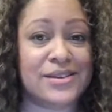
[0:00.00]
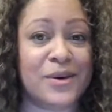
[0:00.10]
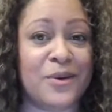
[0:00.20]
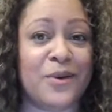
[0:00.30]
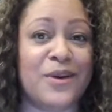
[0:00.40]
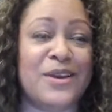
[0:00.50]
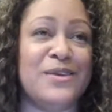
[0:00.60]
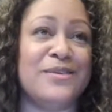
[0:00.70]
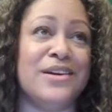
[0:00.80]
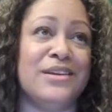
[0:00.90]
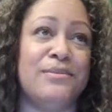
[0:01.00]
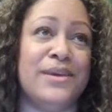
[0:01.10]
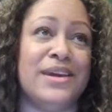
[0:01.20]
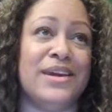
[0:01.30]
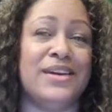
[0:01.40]
or you could
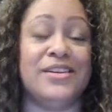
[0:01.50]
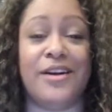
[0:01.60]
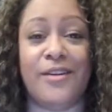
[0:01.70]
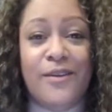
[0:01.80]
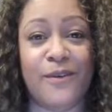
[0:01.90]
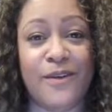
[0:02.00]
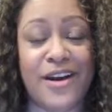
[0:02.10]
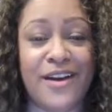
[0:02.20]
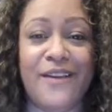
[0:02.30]
be a dog,